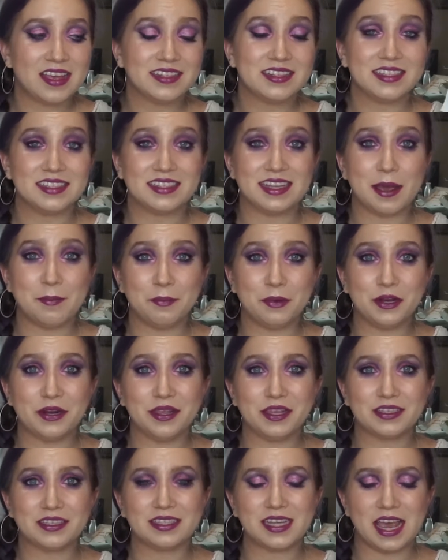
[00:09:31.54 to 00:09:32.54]
December
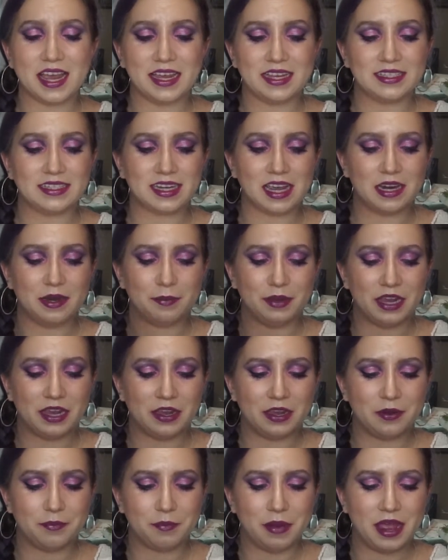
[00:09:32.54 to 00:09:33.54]
looks like it's going to be a
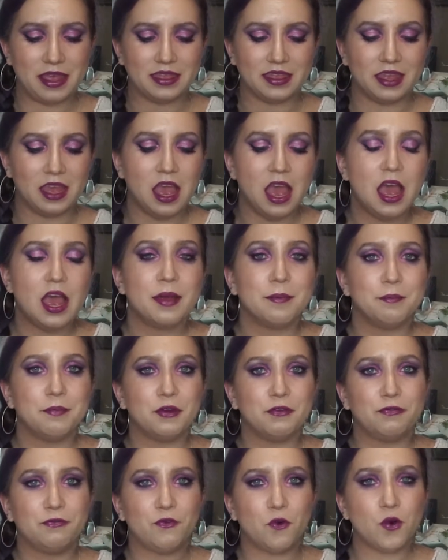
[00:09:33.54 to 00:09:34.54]
good month.
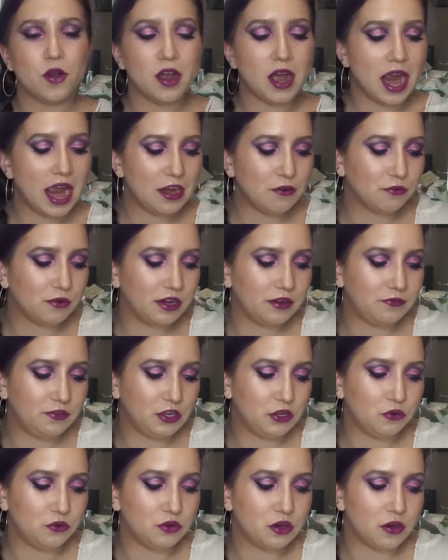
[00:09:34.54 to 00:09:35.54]
Before I
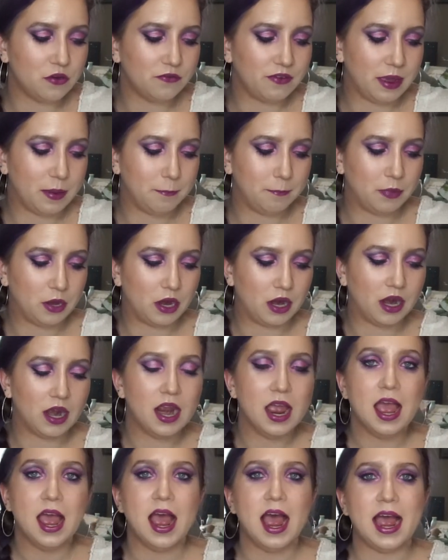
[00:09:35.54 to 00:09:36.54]
review November,
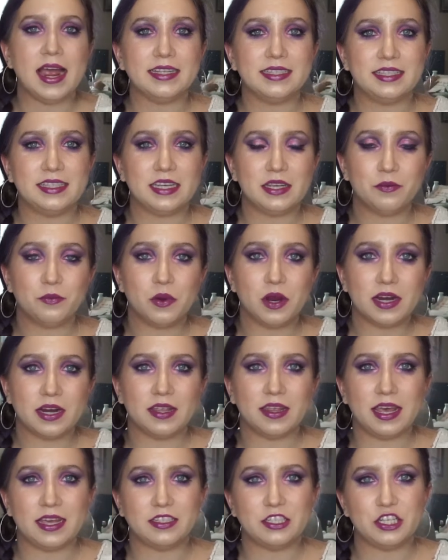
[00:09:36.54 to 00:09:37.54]
I did want
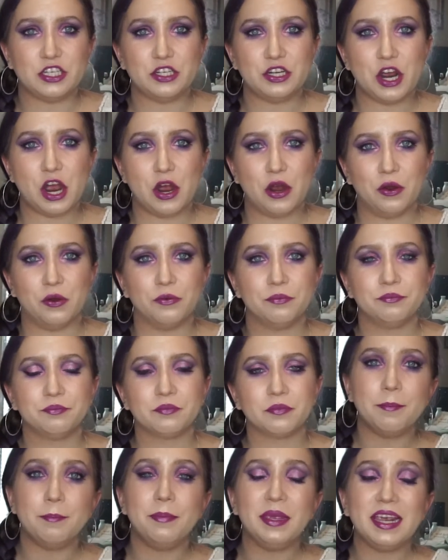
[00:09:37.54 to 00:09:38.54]
to let you know,
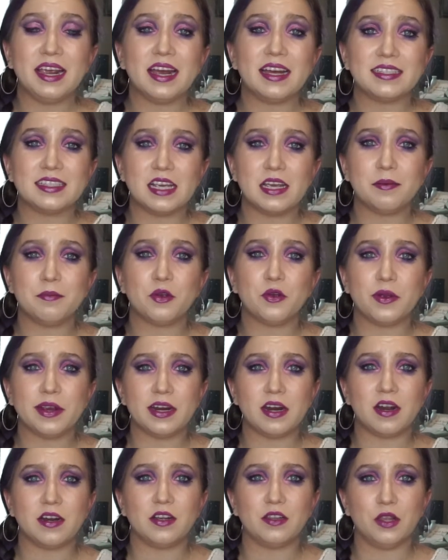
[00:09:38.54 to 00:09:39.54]
because I'm
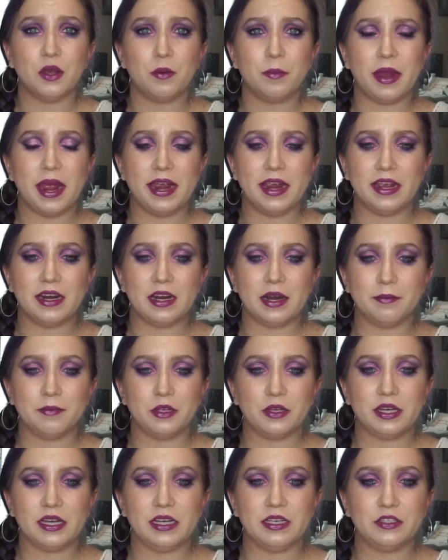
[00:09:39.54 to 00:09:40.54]
going on a low buy and I'm
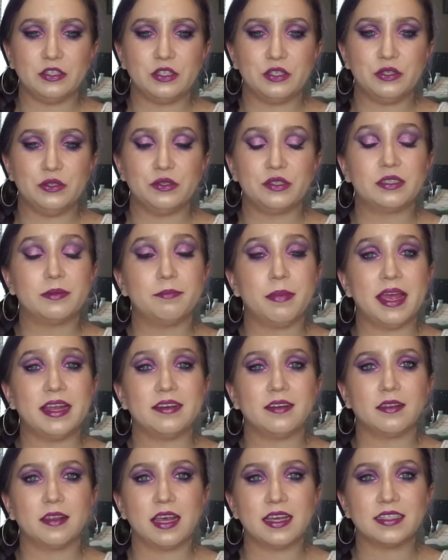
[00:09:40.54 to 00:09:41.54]
looking to
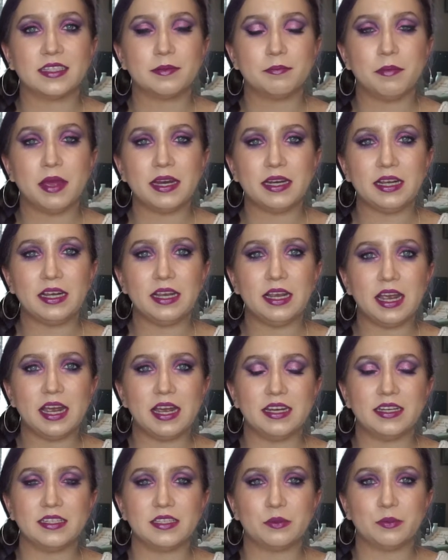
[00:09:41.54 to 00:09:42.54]
spend less money
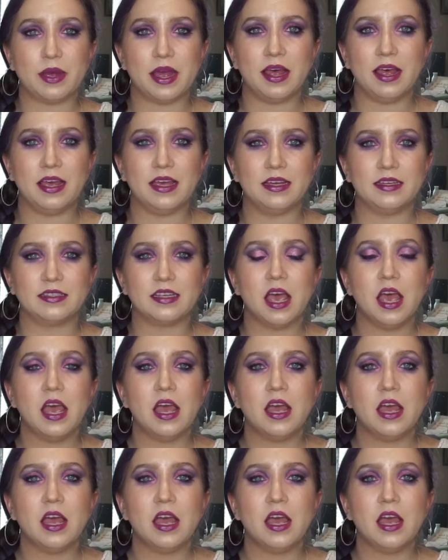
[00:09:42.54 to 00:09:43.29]
as well as